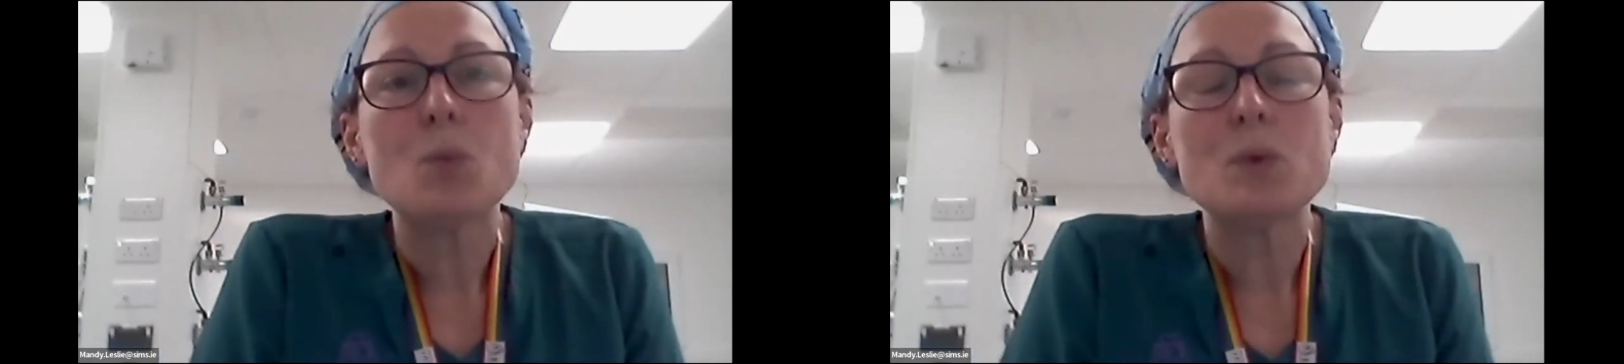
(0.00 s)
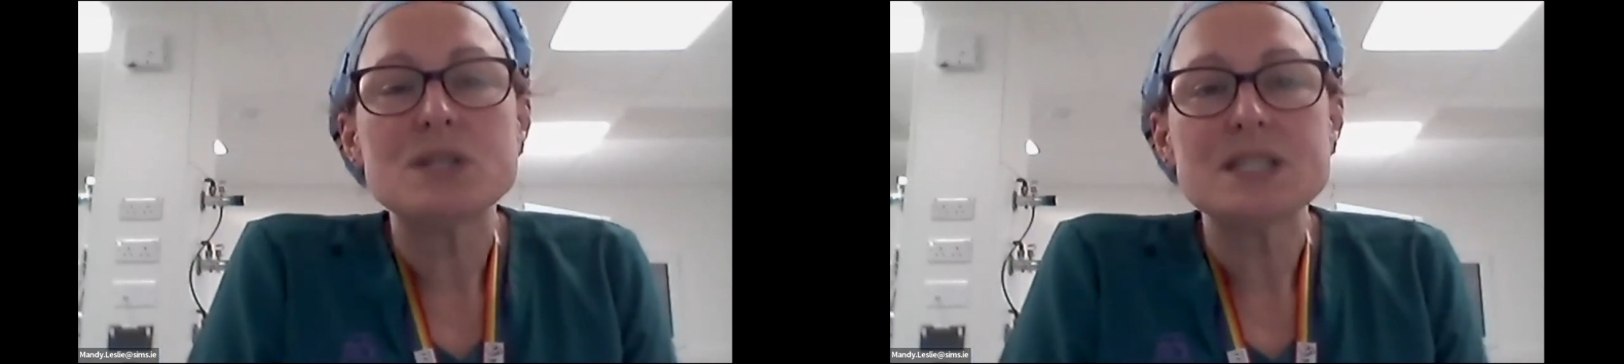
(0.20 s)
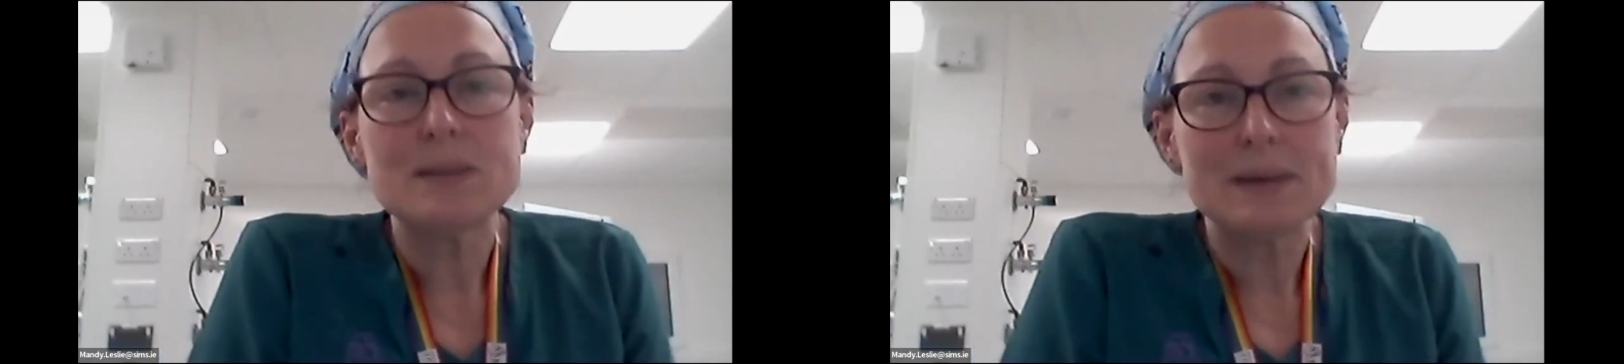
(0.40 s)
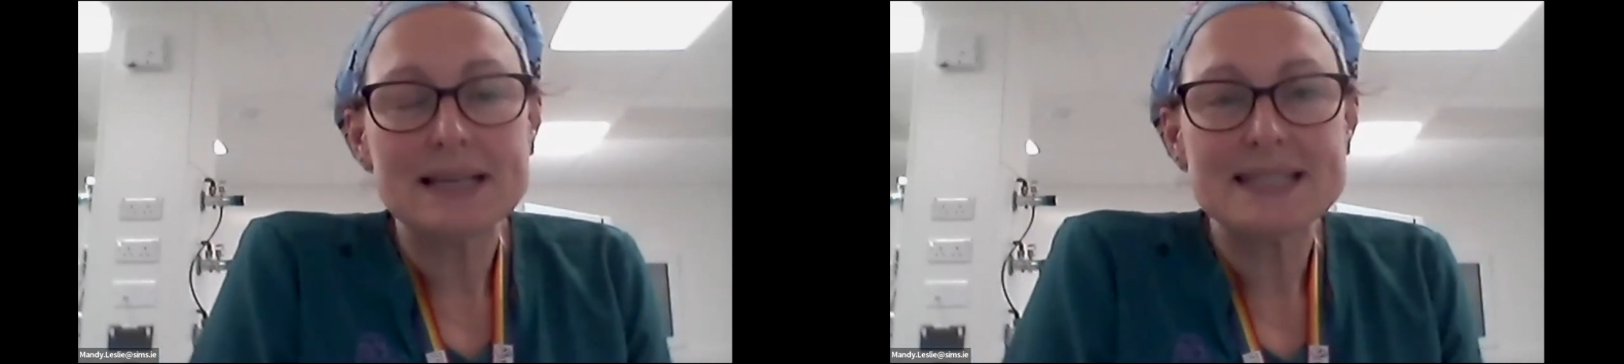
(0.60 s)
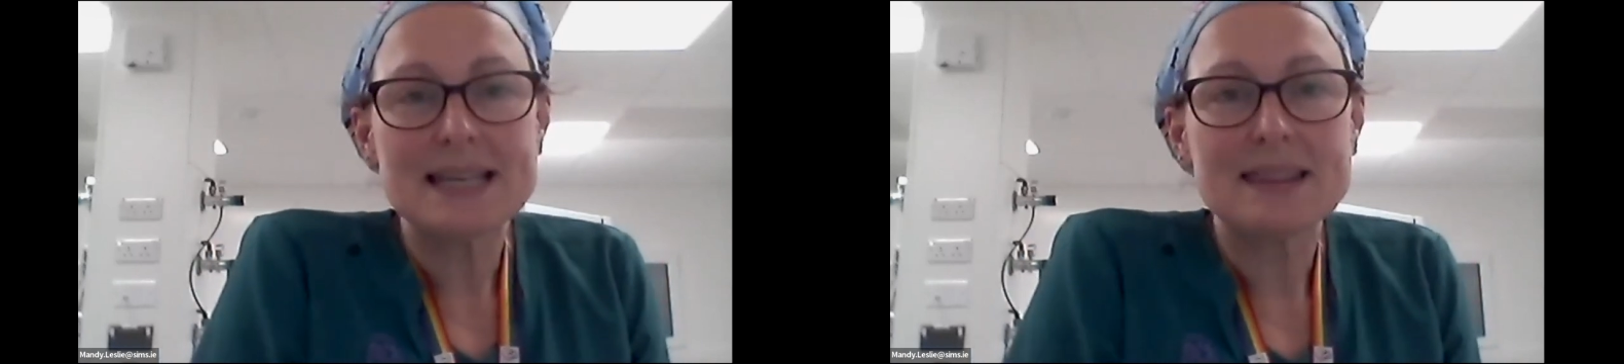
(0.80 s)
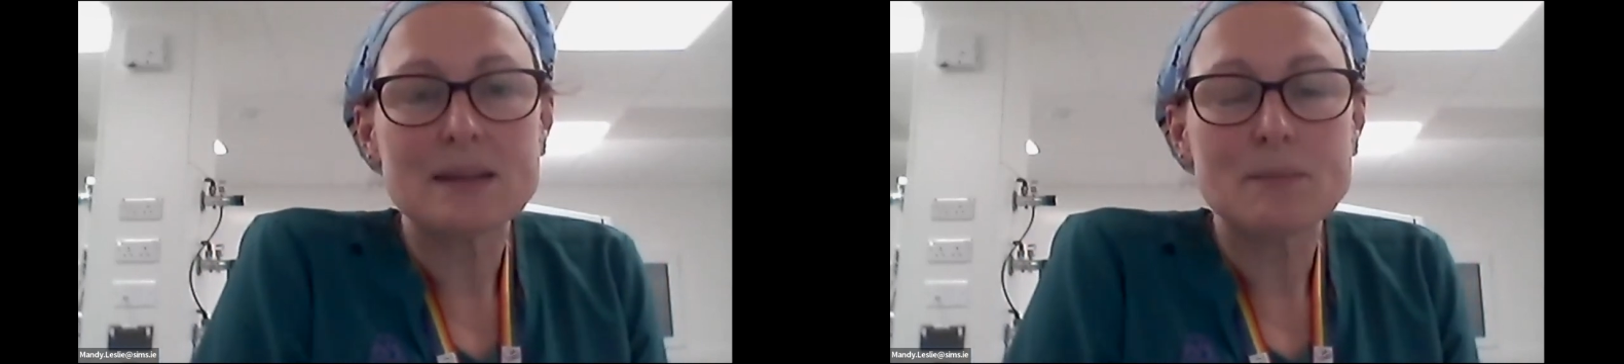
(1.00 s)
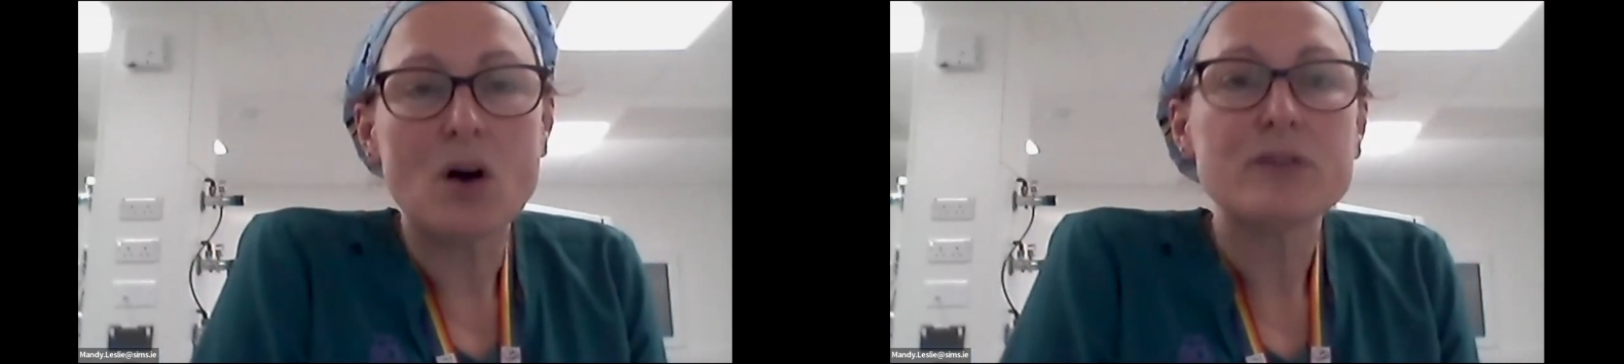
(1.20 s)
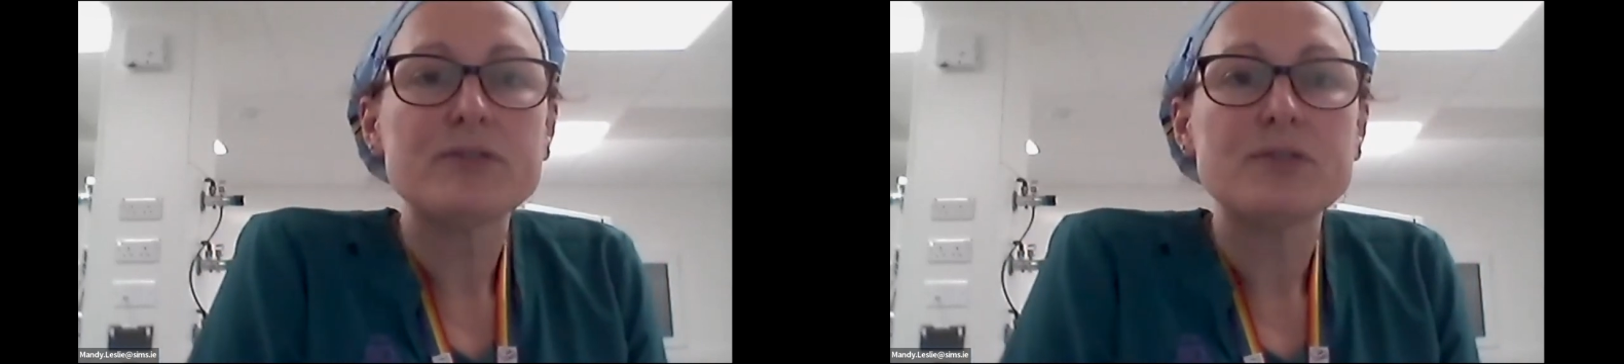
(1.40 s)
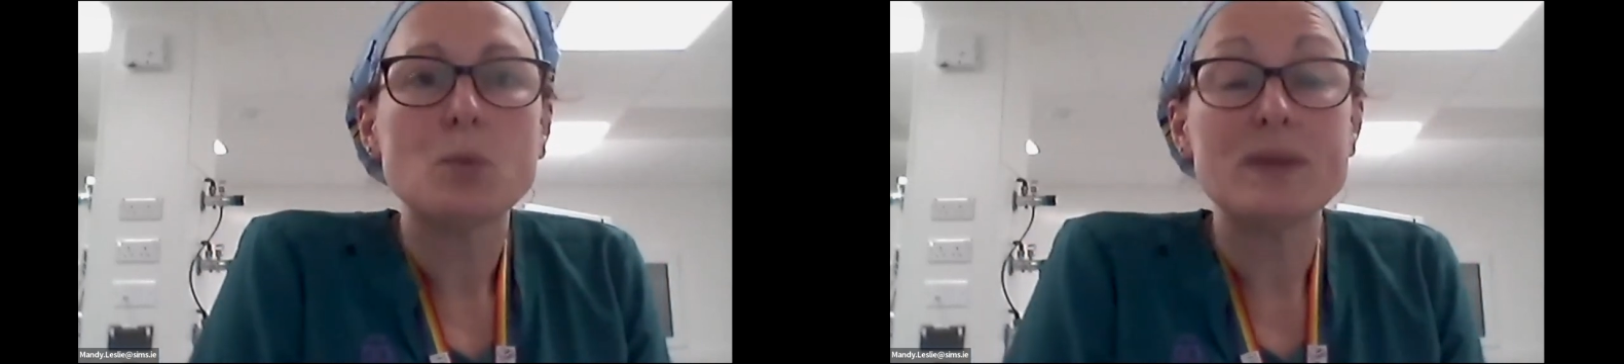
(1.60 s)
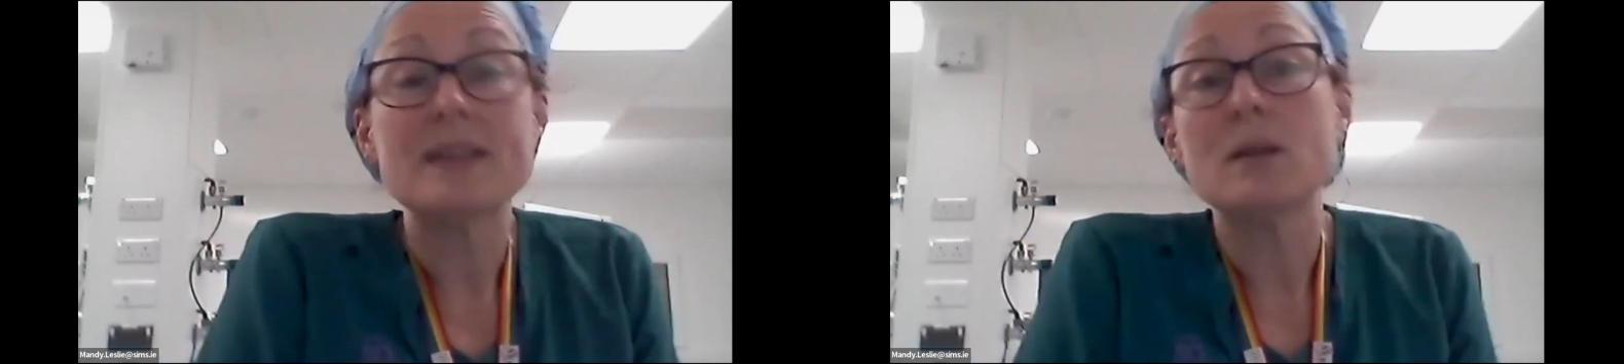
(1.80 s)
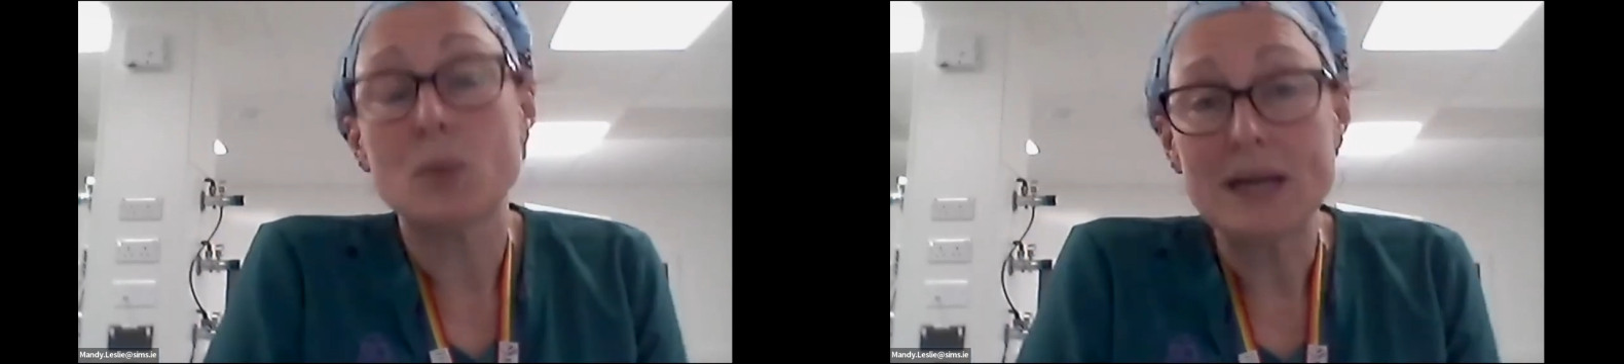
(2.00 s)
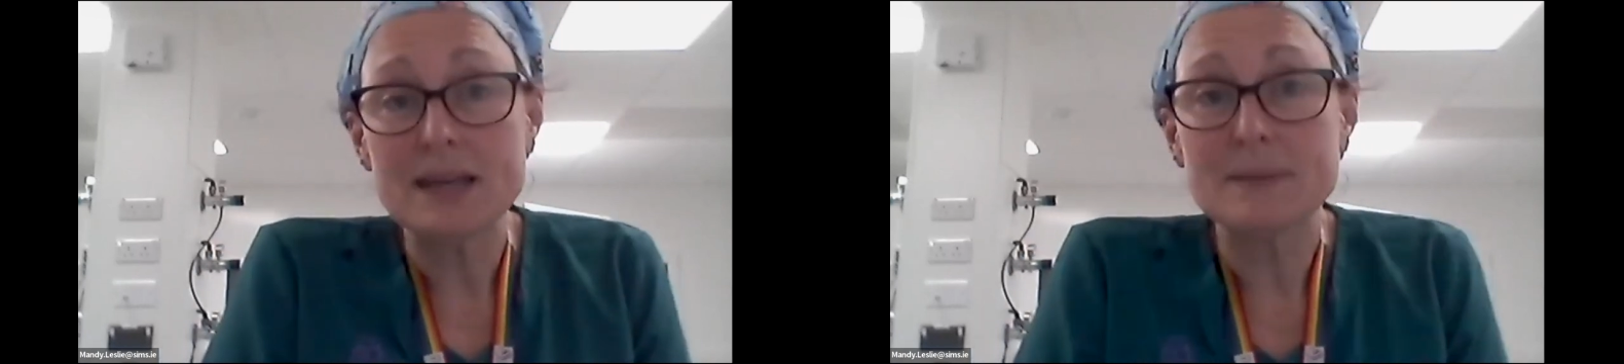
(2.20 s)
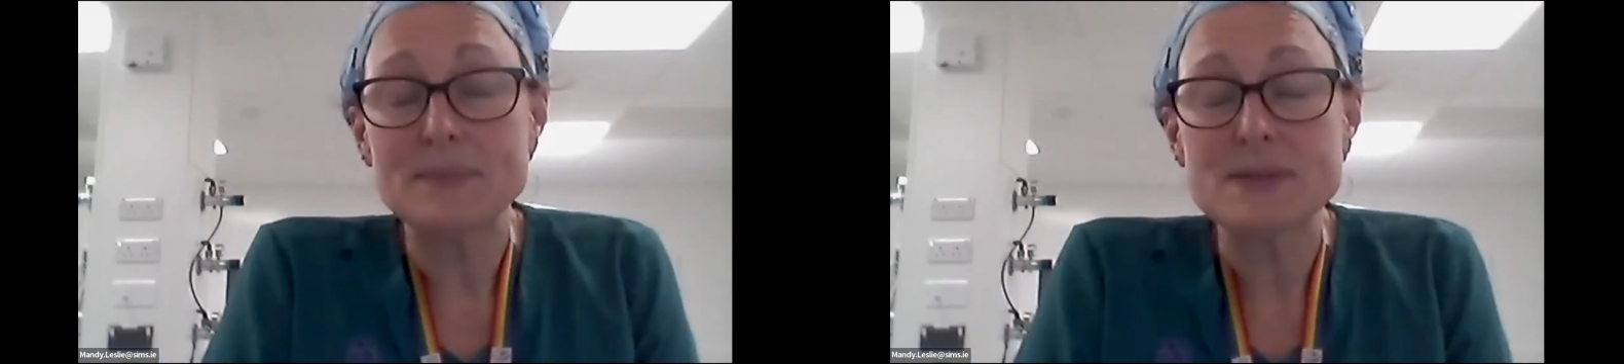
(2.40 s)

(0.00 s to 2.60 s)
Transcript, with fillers: we would typically send them off within the week